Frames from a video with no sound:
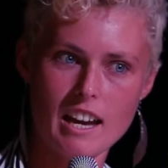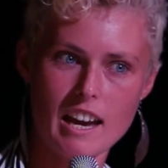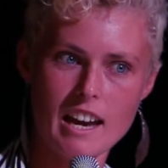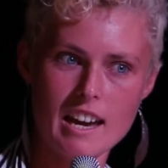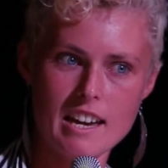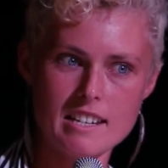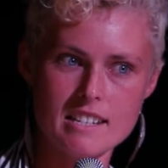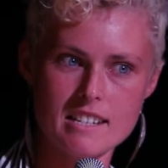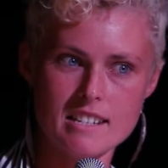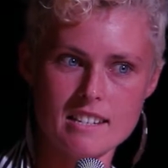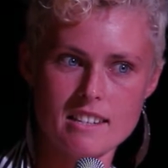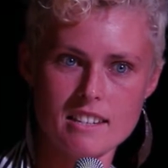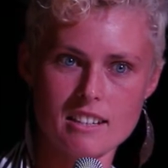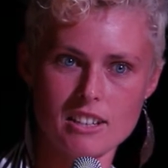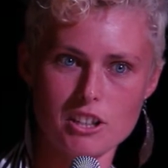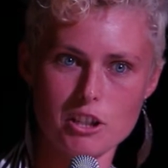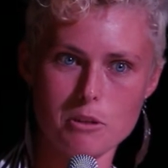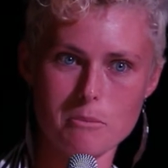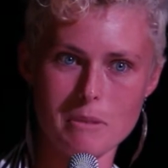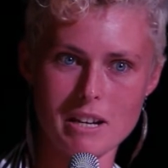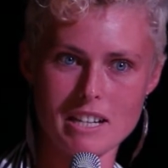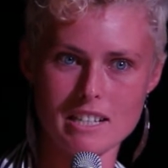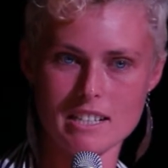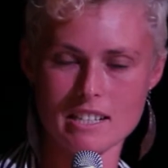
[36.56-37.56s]
and the
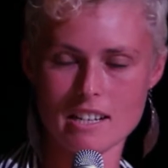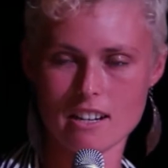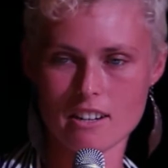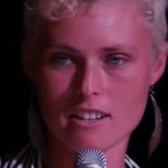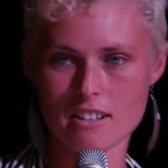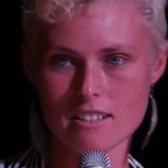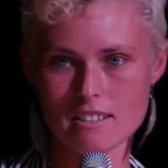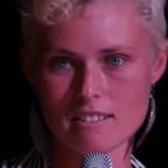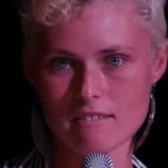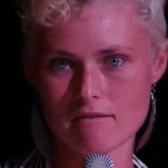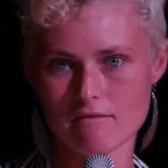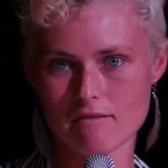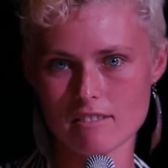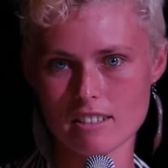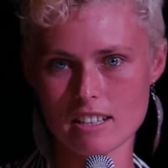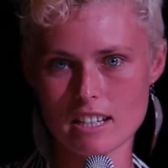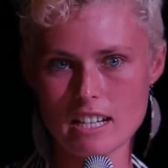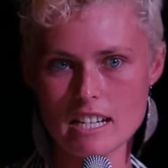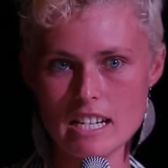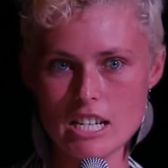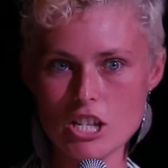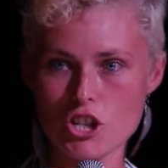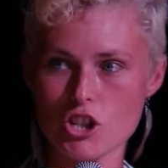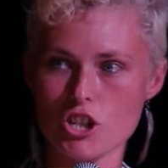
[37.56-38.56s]
humanitarian
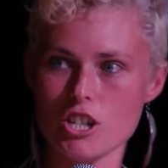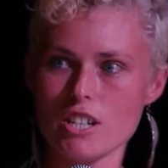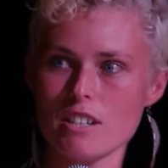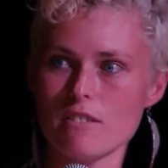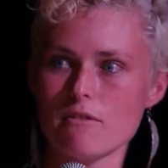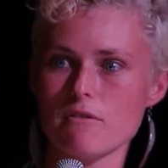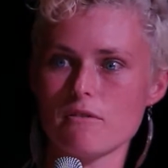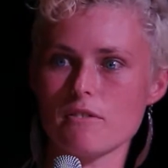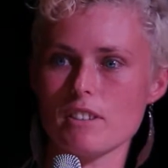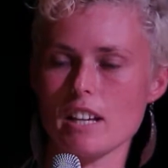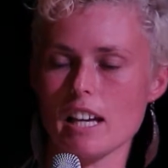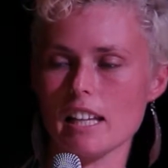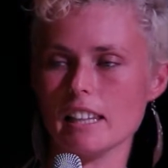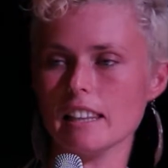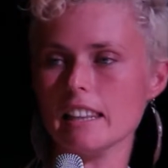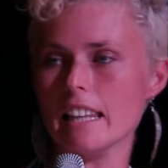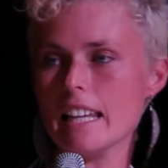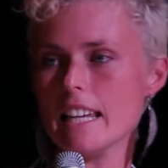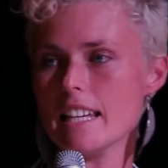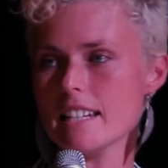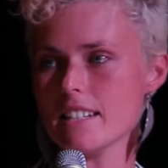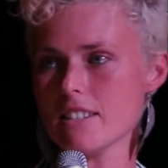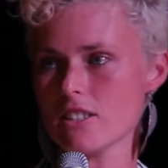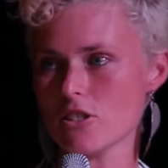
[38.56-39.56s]
initiative that
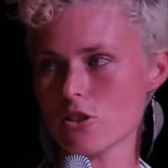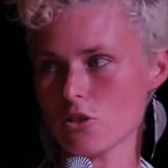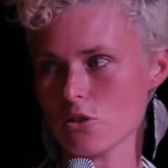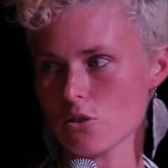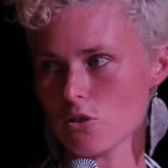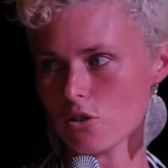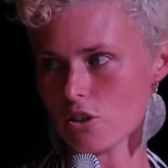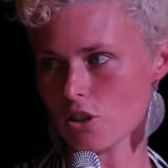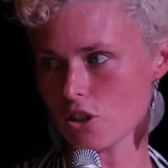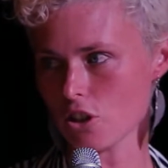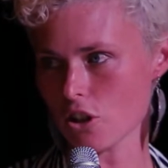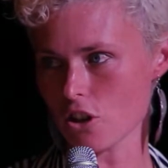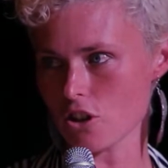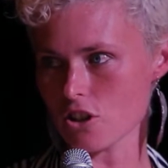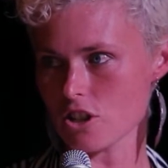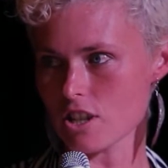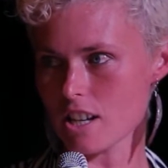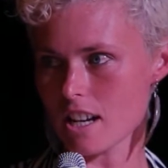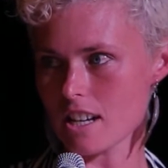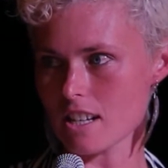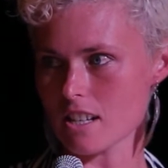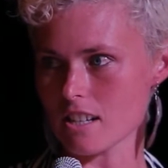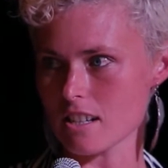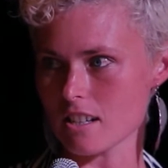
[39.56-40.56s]
led to the
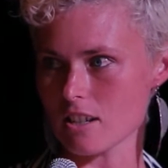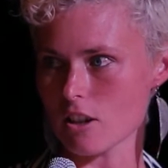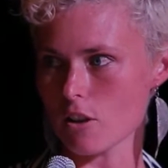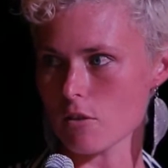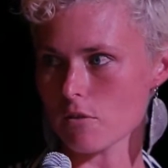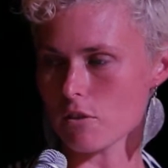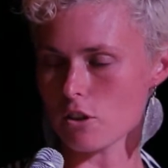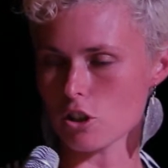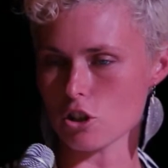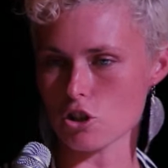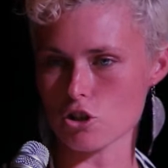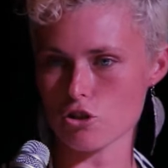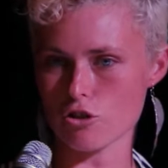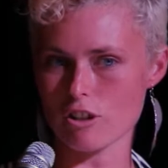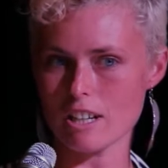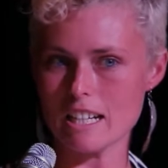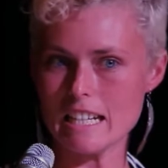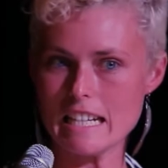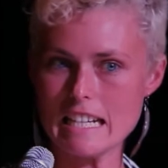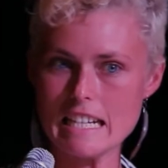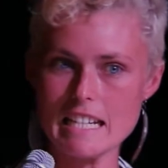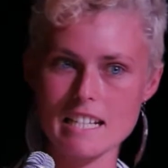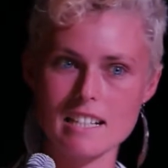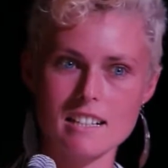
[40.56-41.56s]
negotiation of the
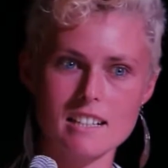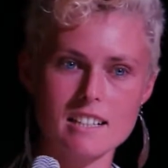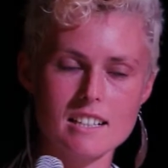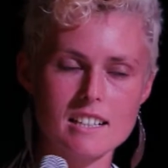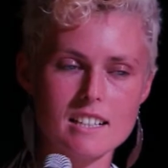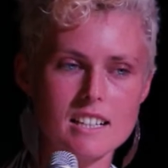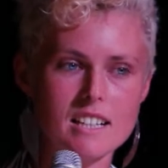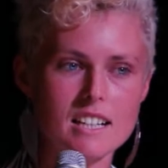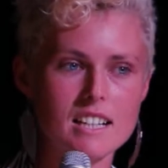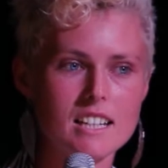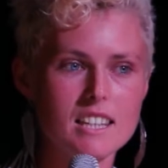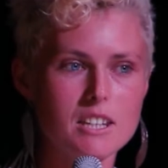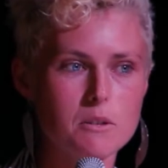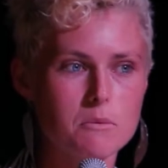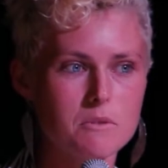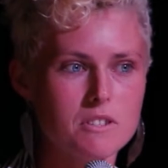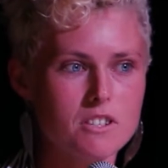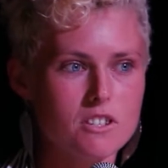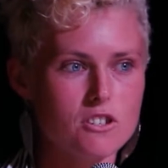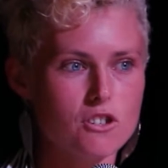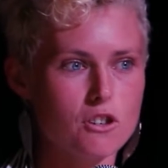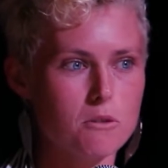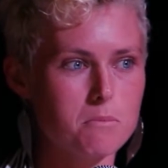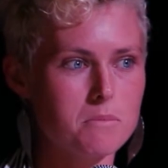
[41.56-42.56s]
treaty that was
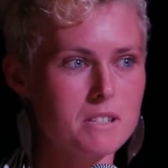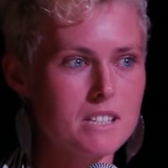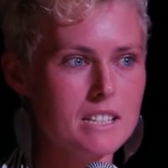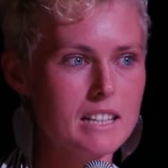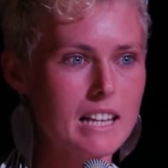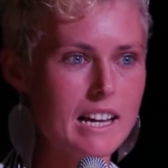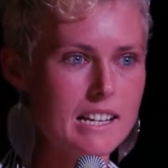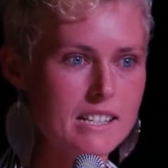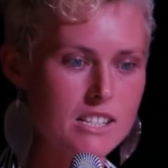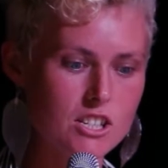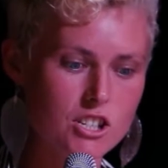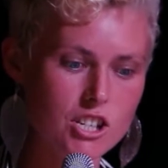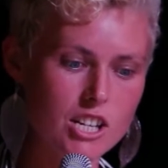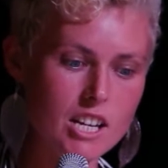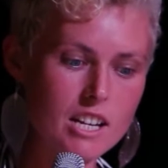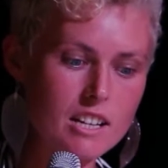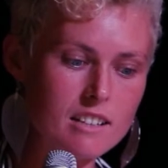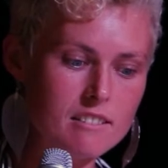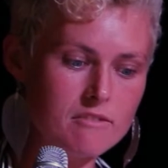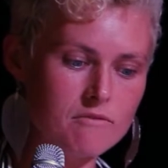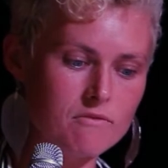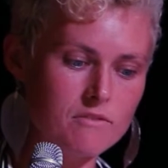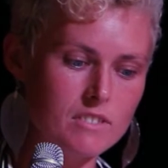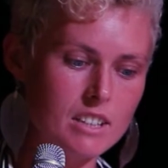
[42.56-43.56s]
adopted last
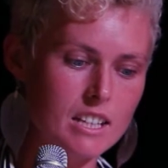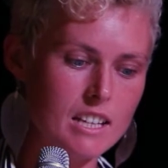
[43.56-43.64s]
year,